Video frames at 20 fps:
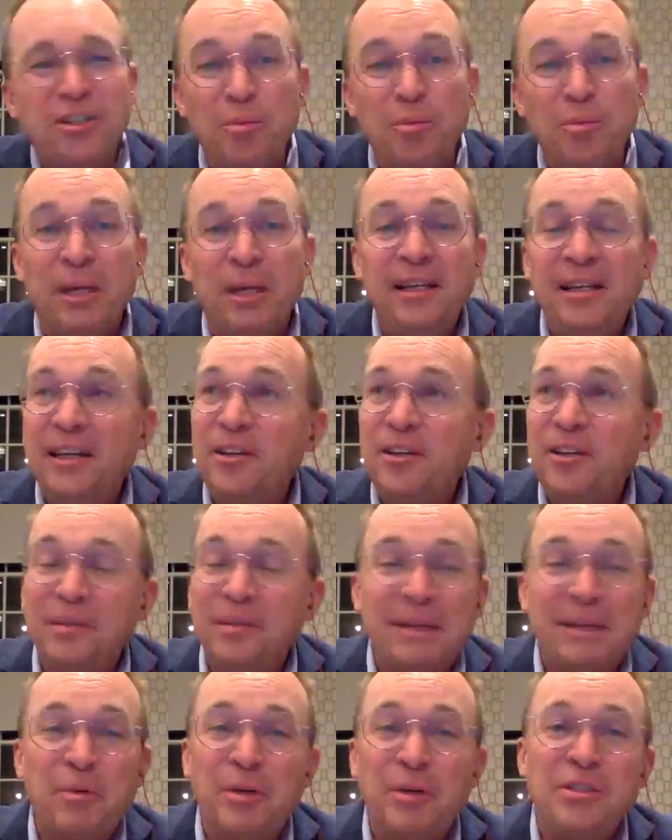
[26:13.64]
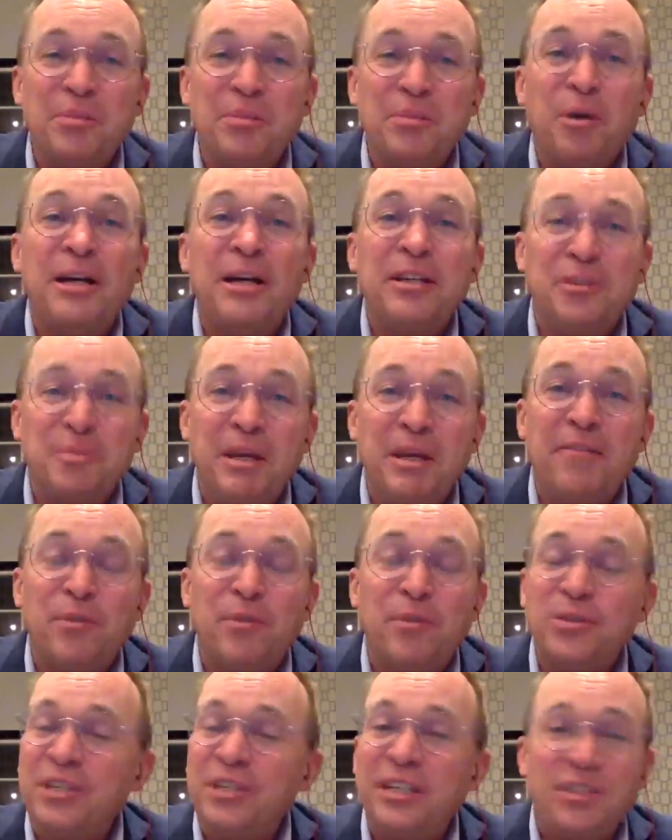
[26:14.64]
It could. It wouldn't surprise me if it was
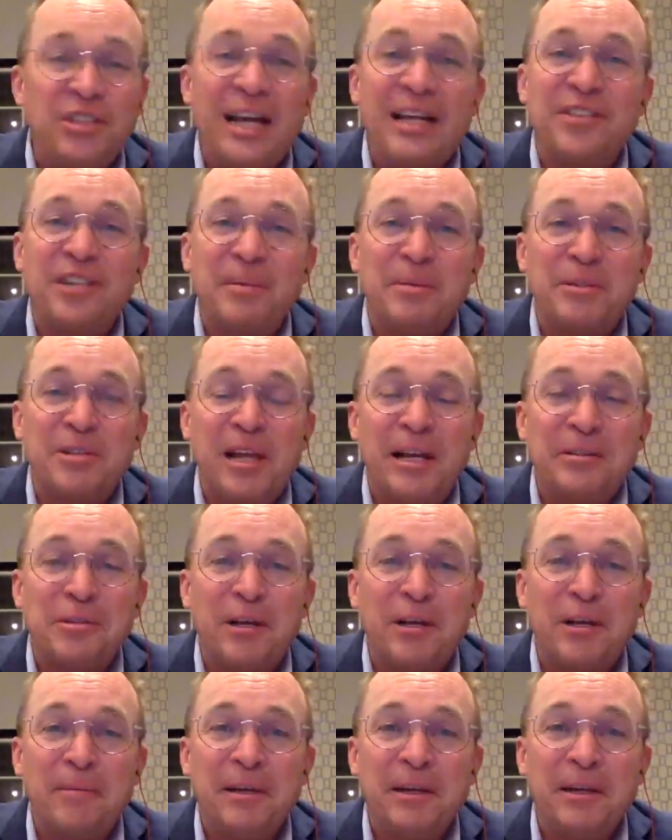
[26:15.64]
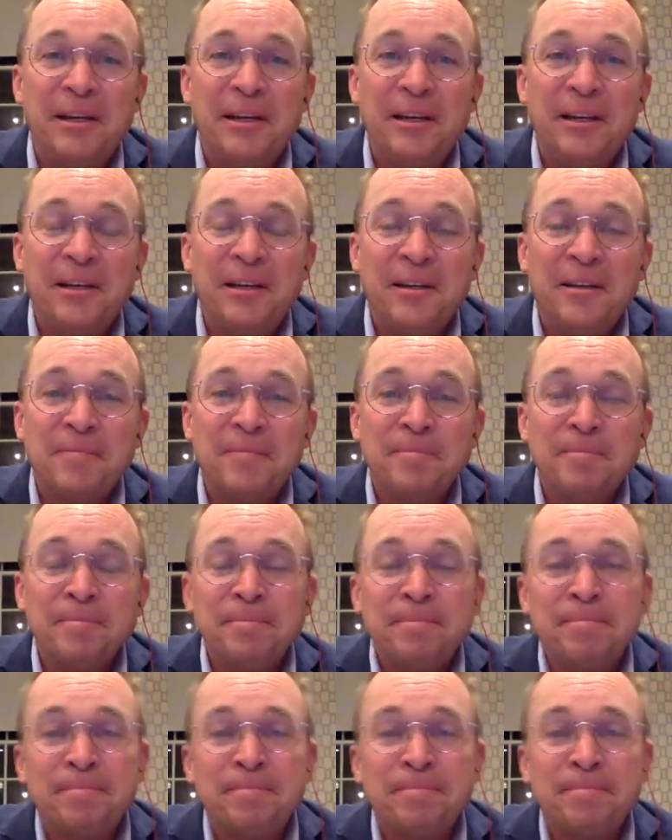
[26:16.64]
the exact same as last time. So